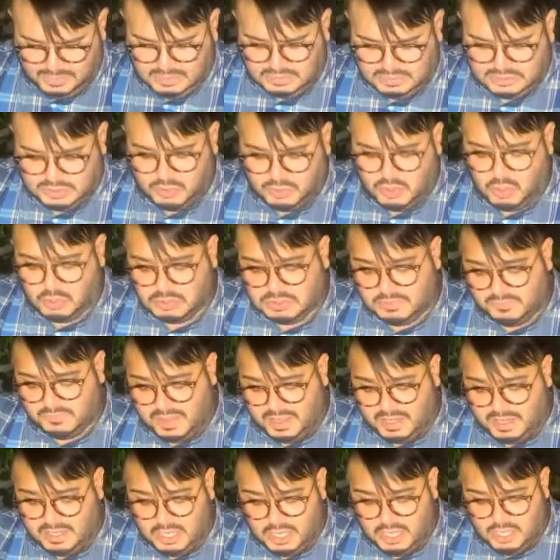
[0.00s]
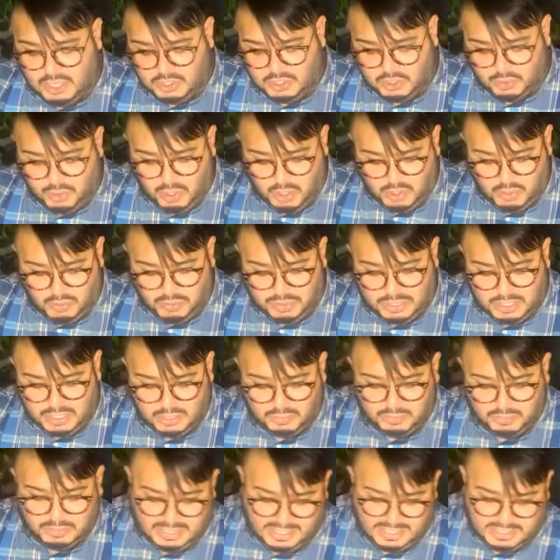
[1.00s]
So cultivate your own
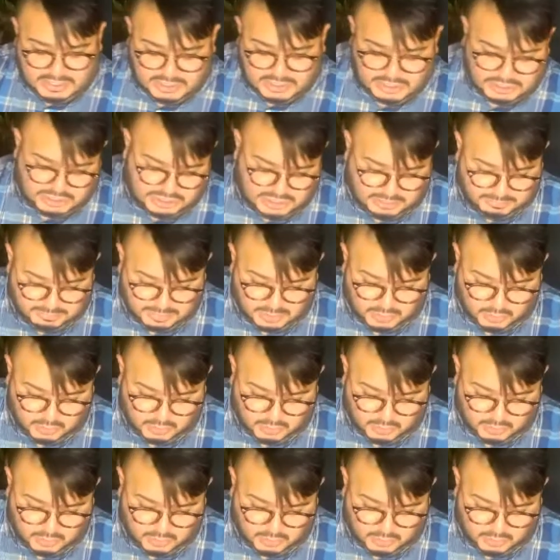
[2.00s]
relationship